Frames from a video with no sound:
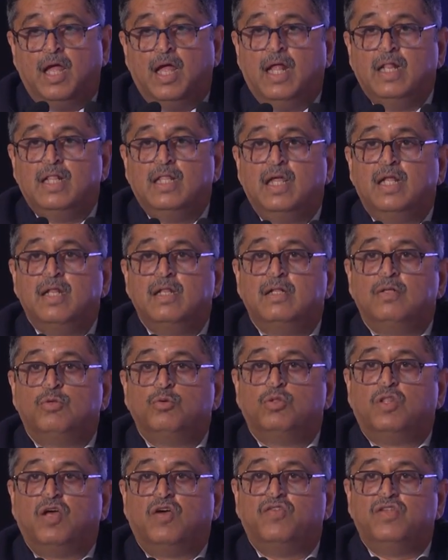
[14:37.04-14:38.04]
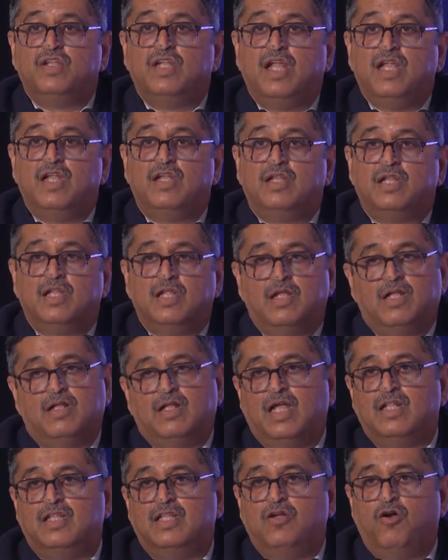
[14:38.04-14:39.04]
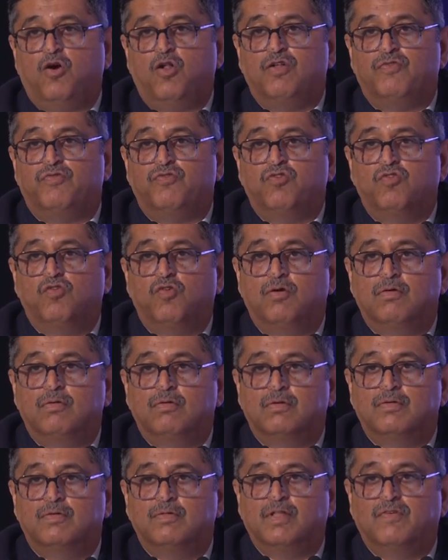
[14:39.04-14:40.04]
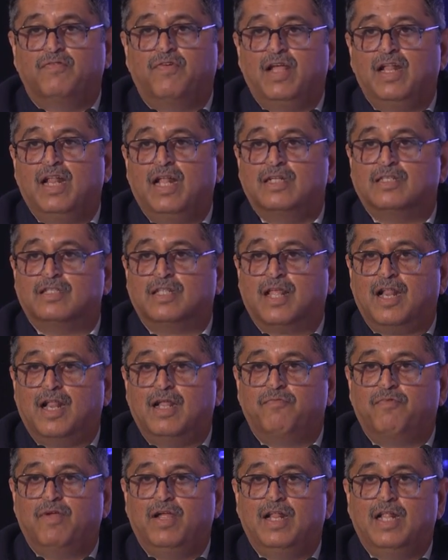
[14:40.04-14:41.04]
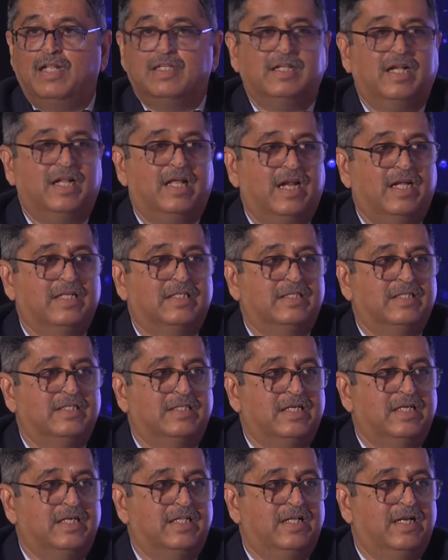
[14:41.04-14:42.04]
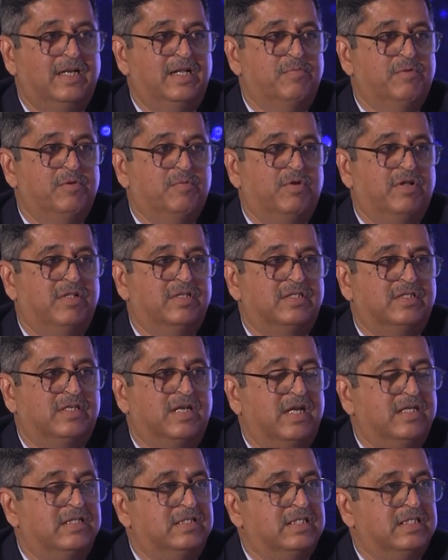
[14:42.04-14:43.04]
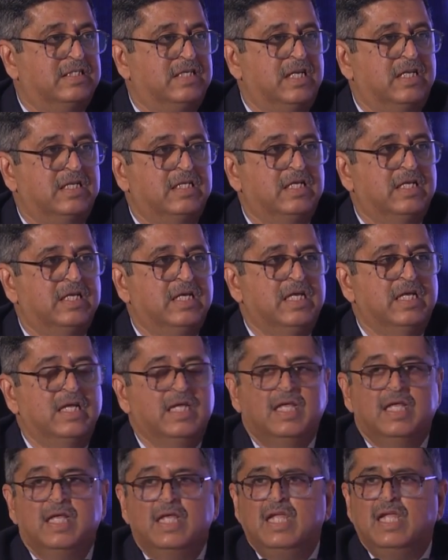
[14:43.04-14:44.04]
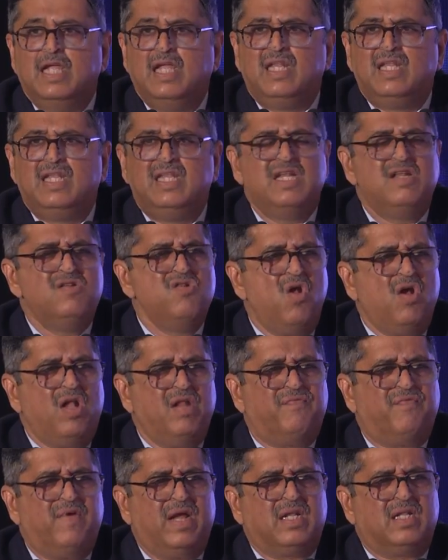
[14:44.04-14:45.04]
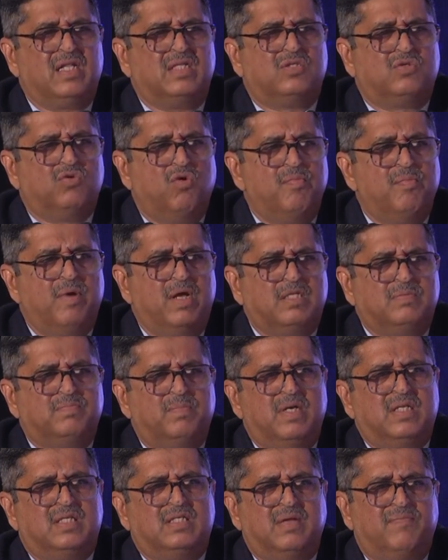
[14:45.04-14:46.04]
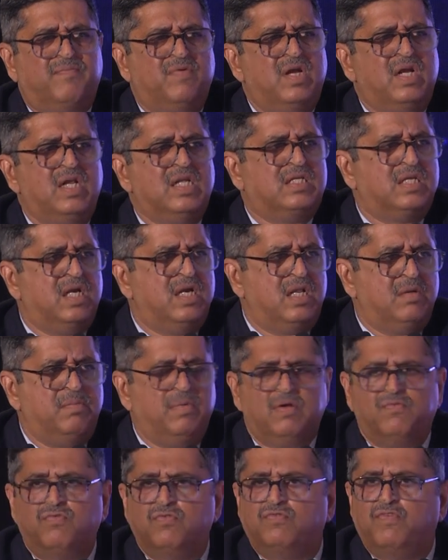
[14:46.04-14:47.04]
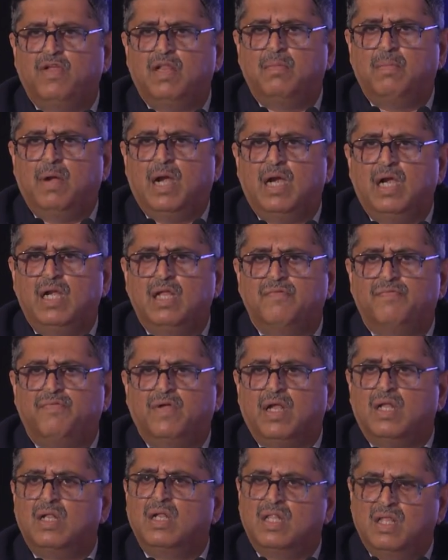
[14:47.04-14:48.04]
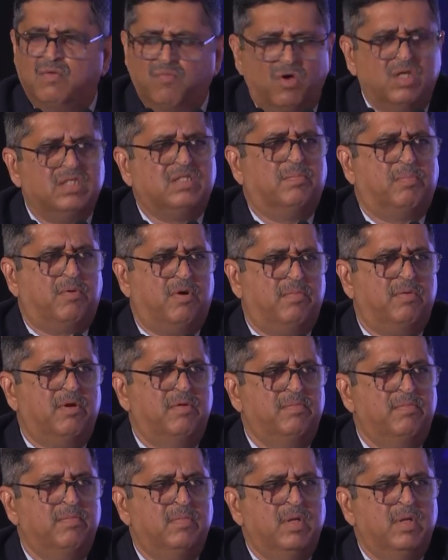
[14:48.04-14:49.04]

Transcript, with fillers: And then 2008, I think all of you know, the financial crisis hit, the Lehman Brothers crisis hit. It did not affect us so much, but definitely sentiment was very badly affected. There was a problem.